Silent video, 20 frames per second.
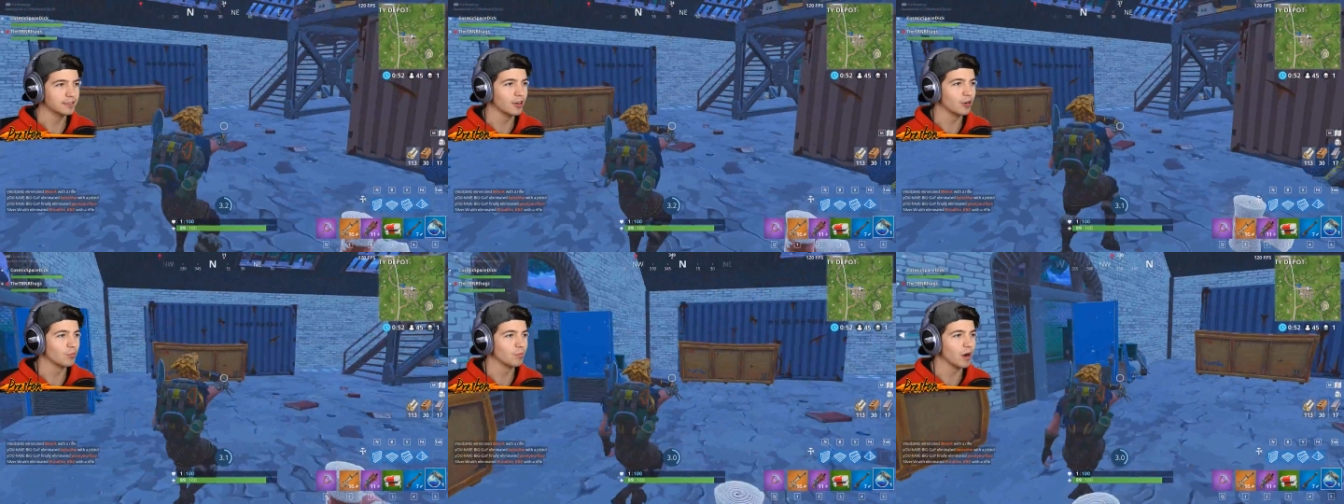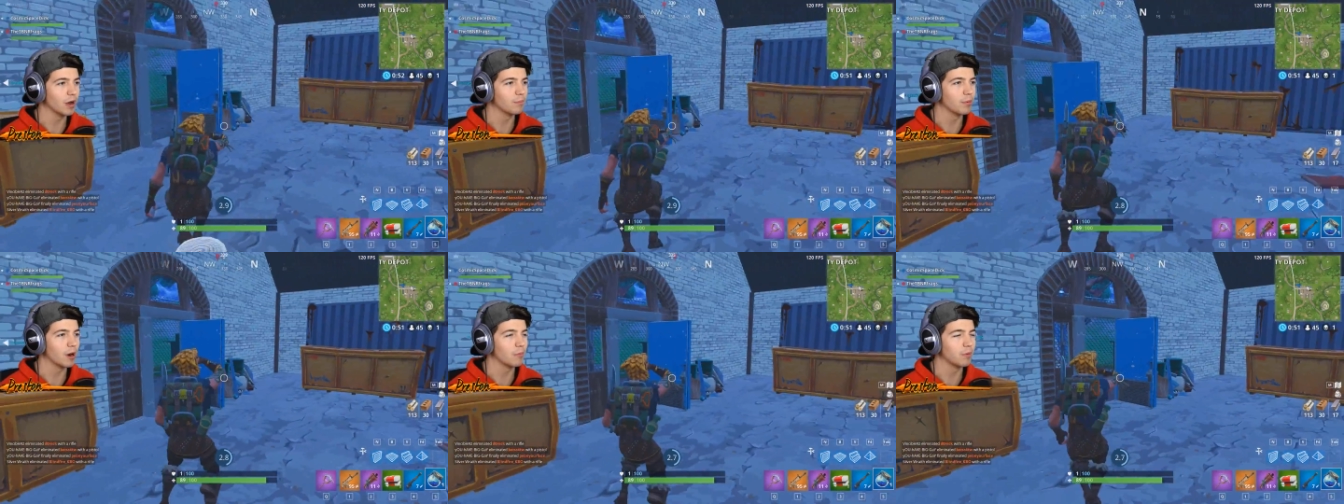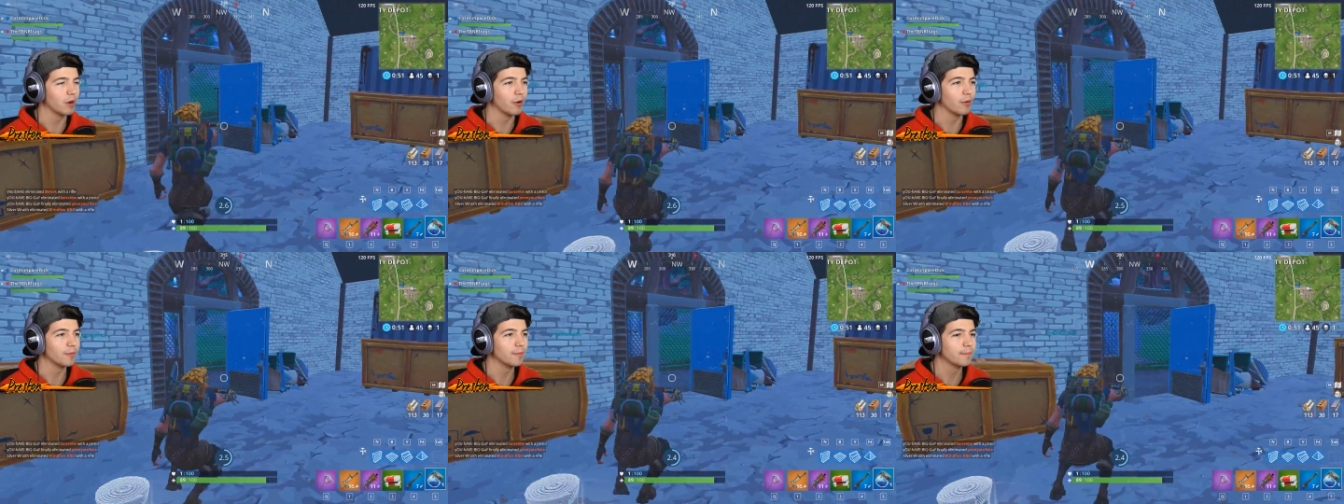yo, bro, bro,
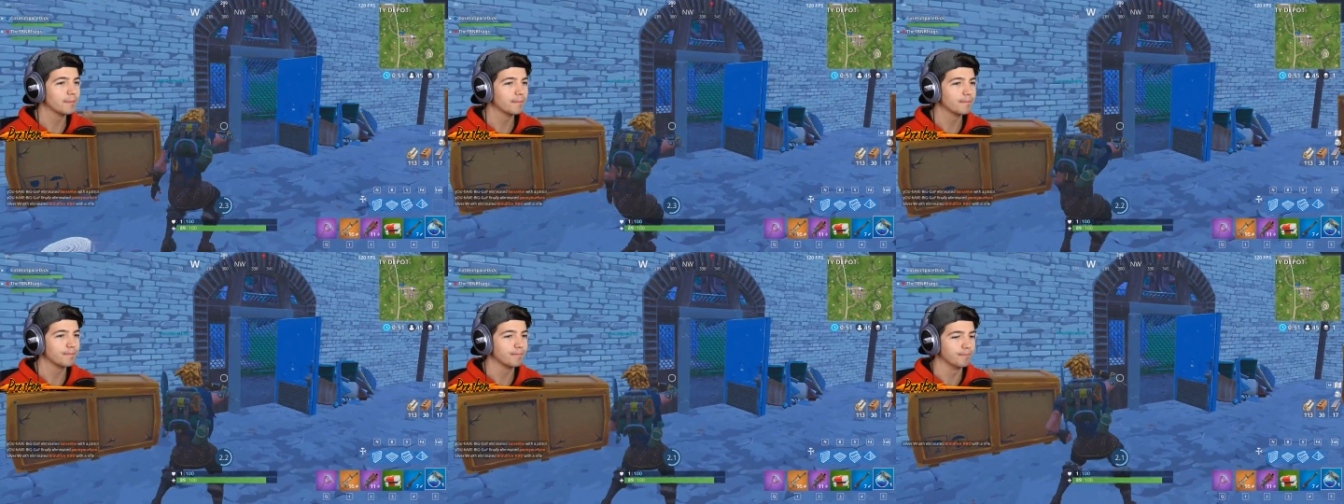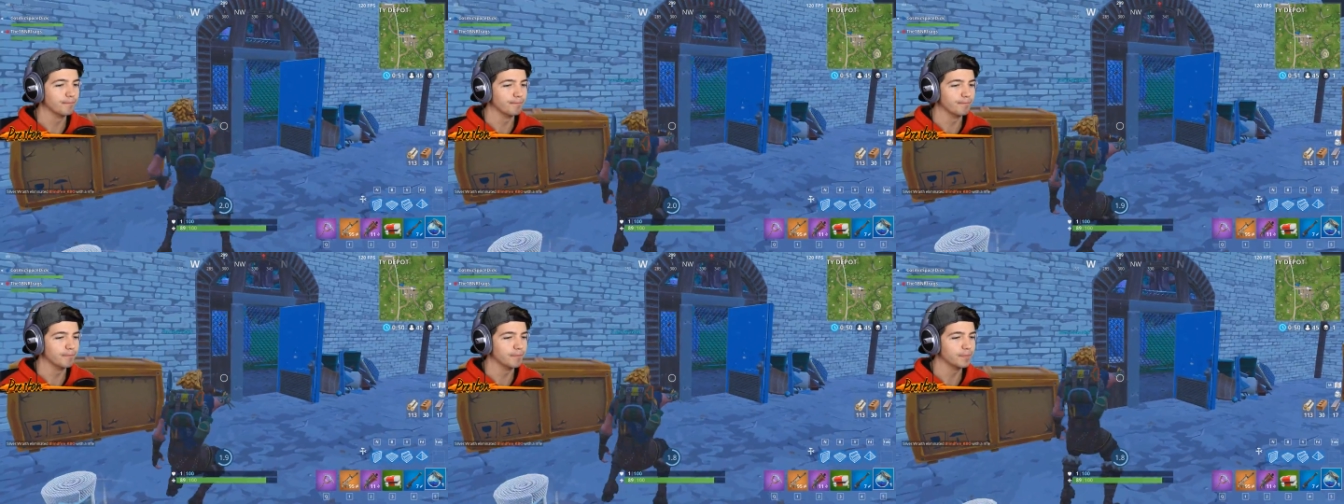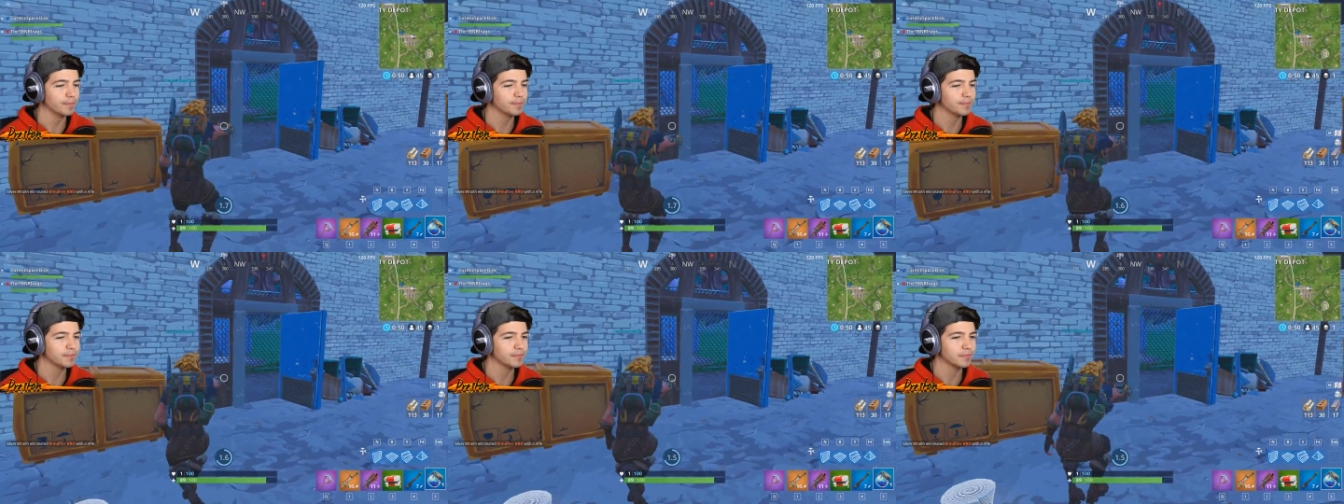bro. Hmm.
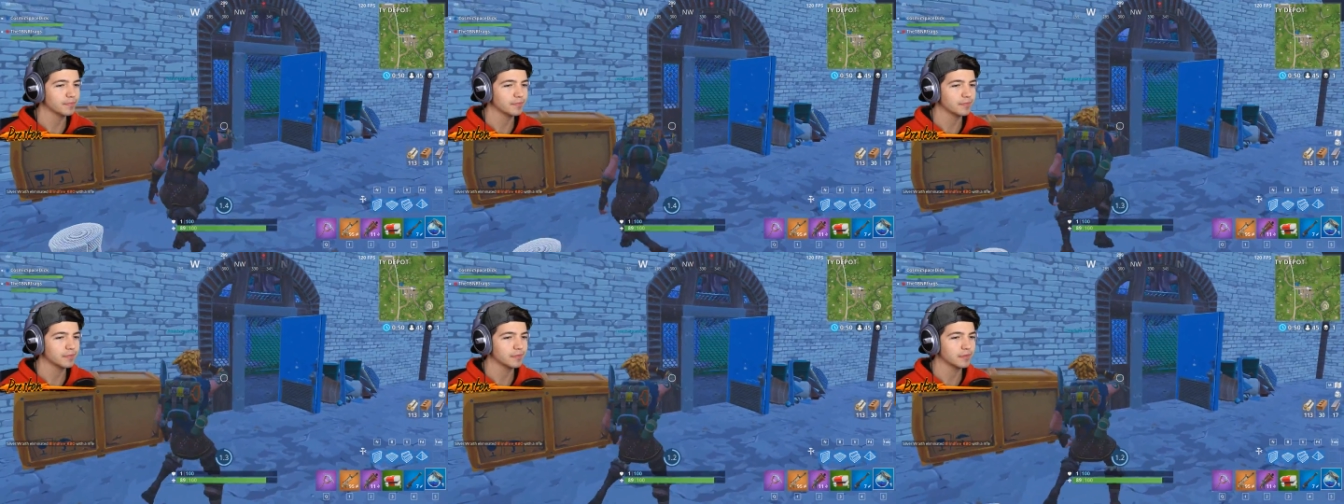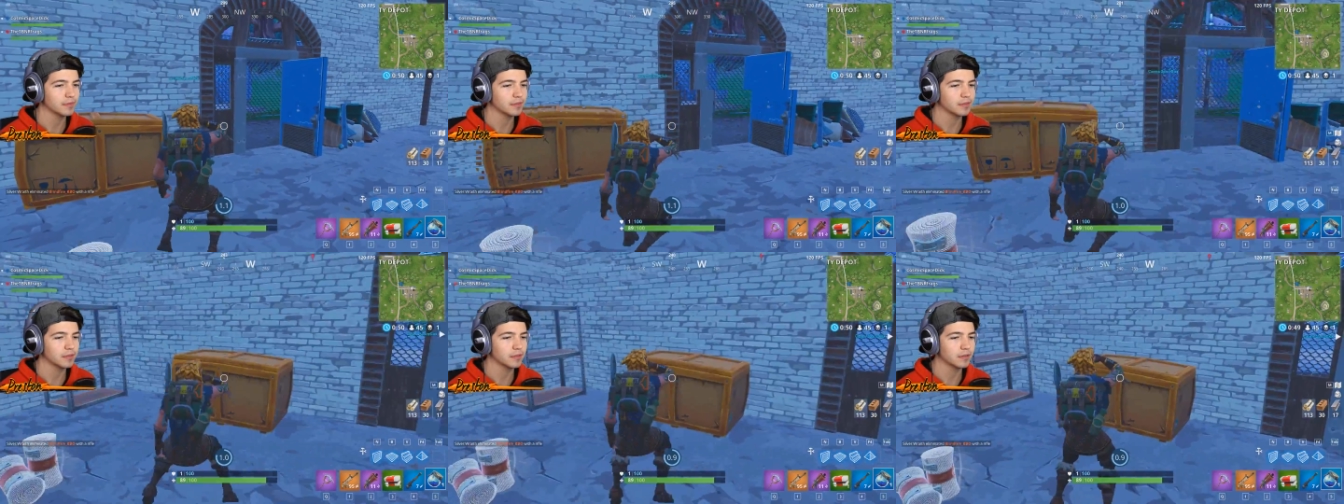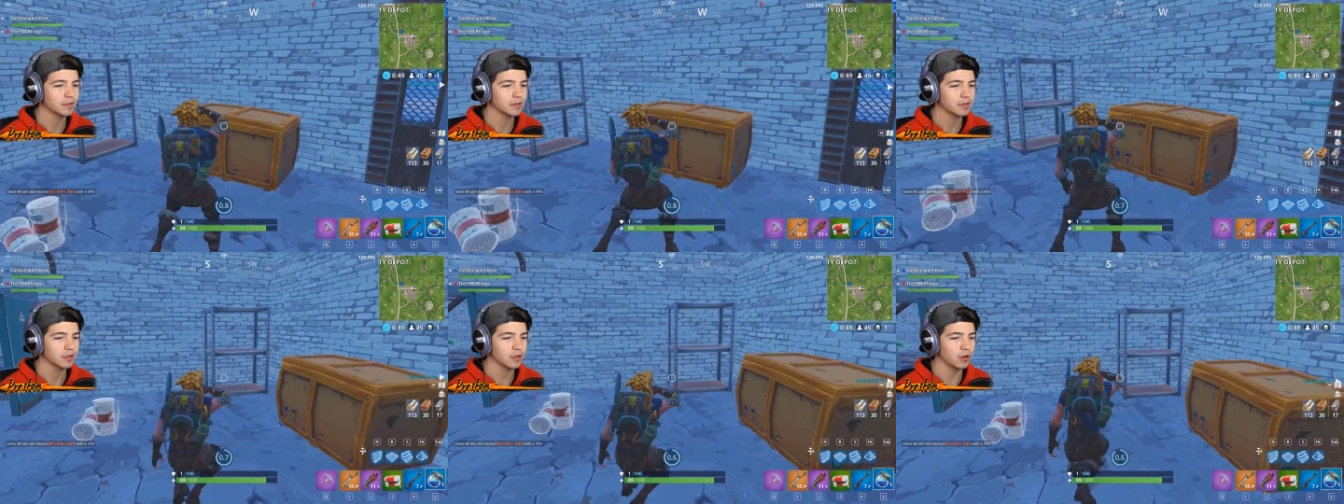I'm
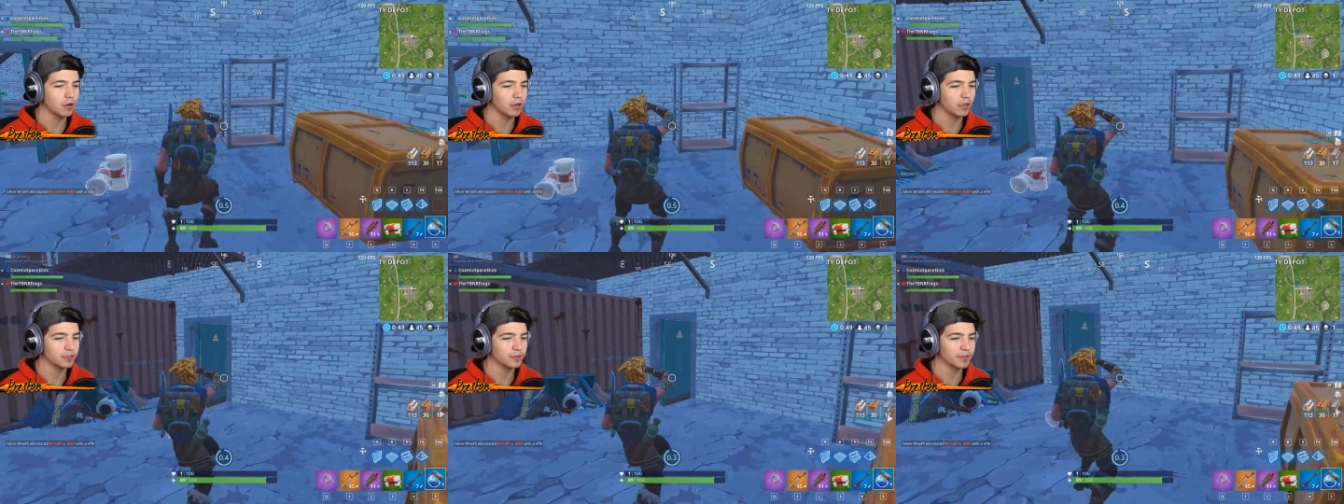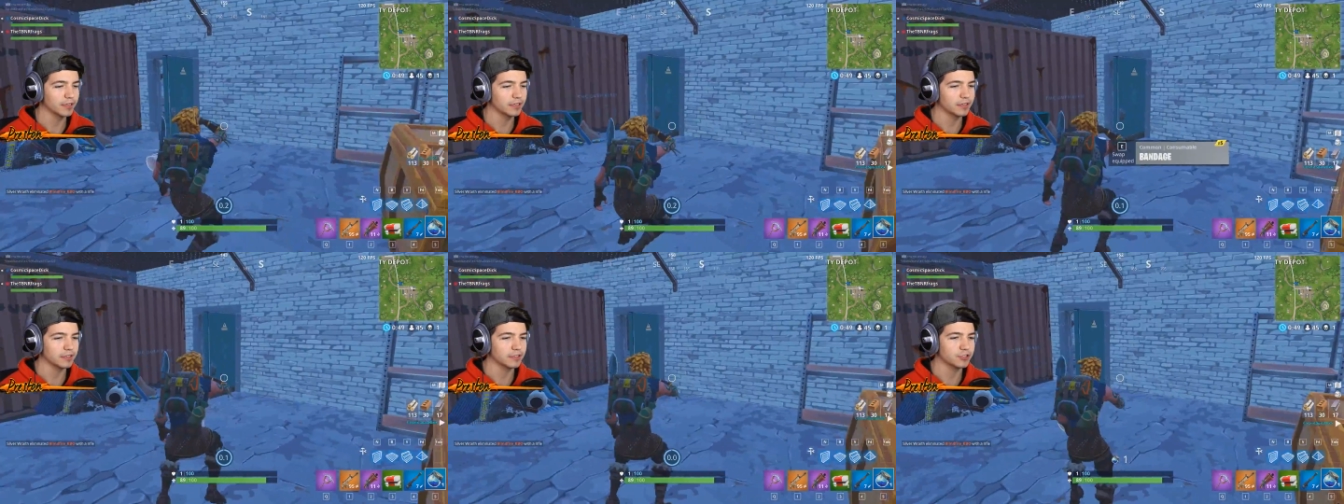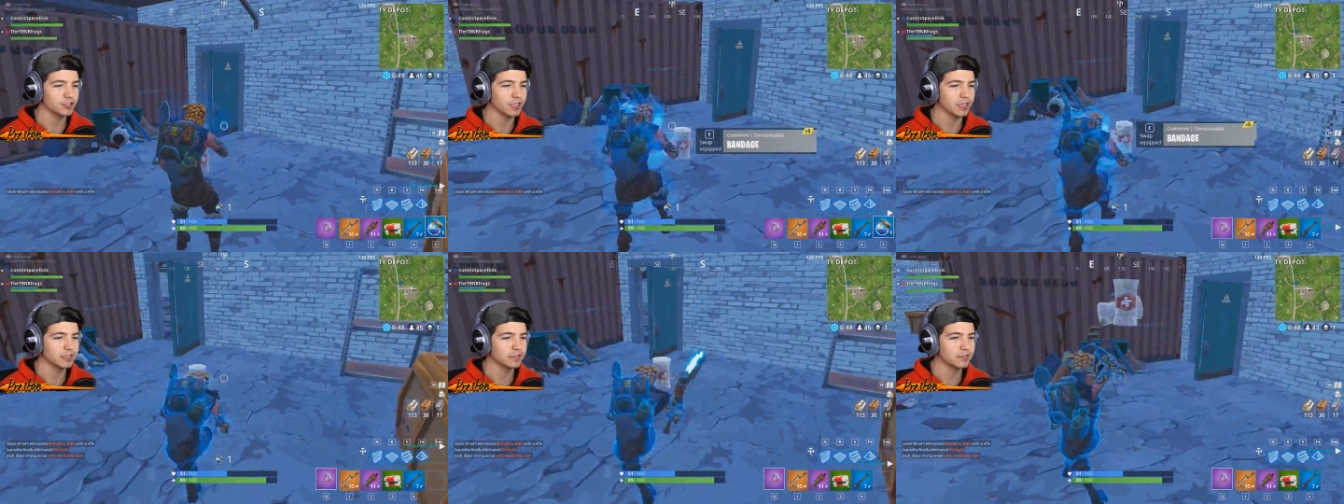going uh, this oh, way. Do I hear
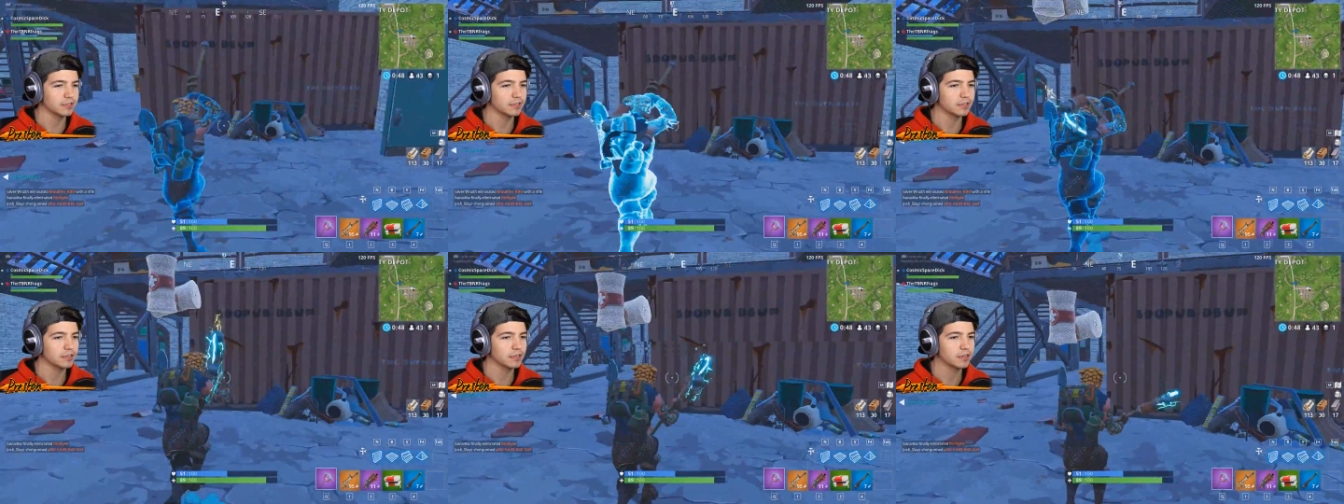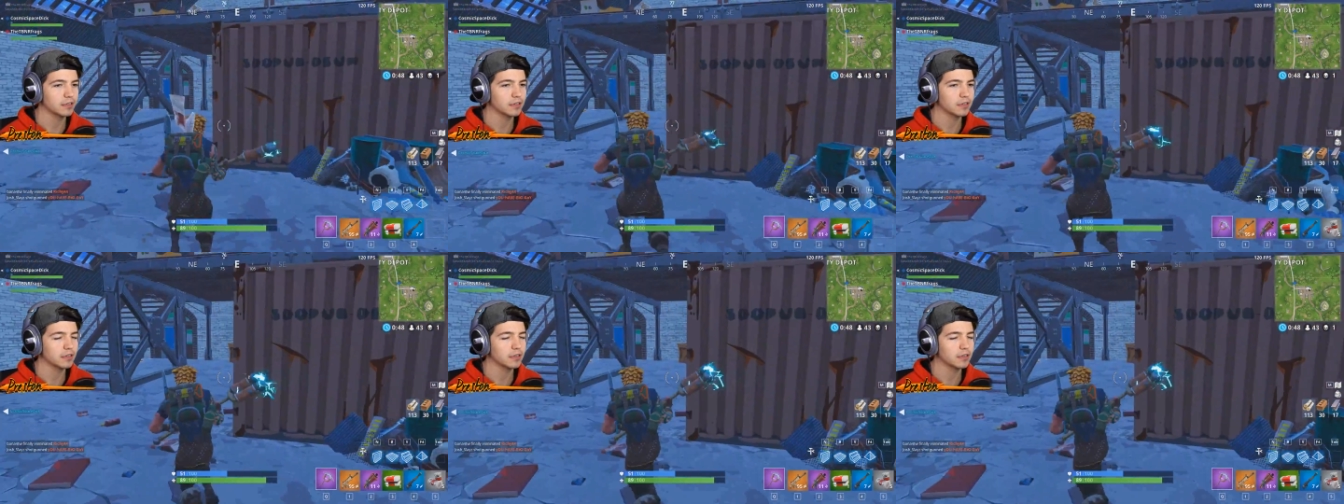this chest? I'm,